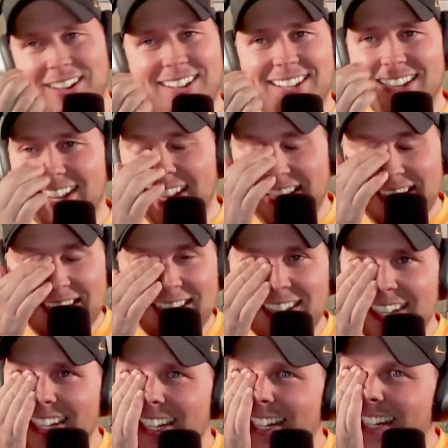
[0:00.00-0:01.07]
but he
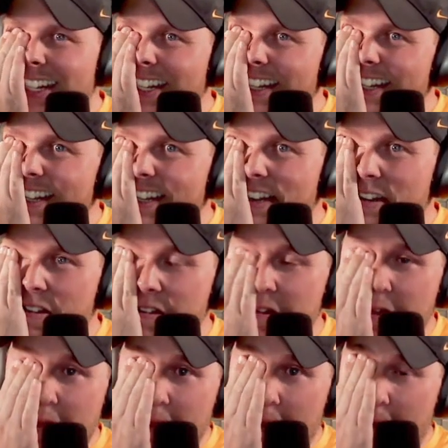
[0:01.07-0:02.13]
absolutely, like,
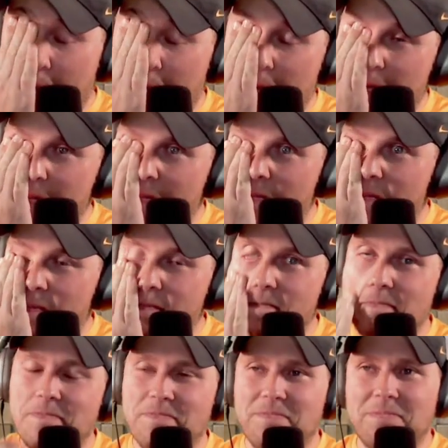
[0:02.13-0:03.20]
you could think of
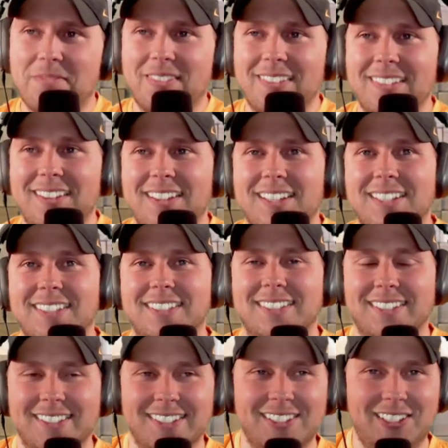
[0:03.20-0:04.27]
a John Wayne
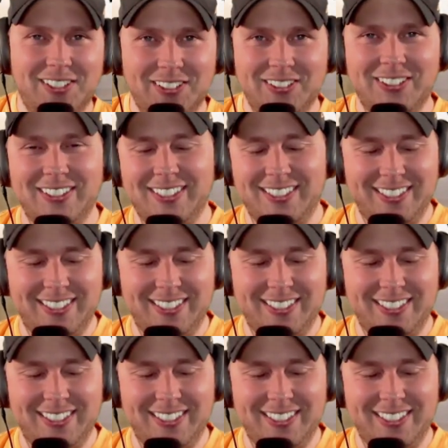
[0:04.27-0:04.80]
co-star.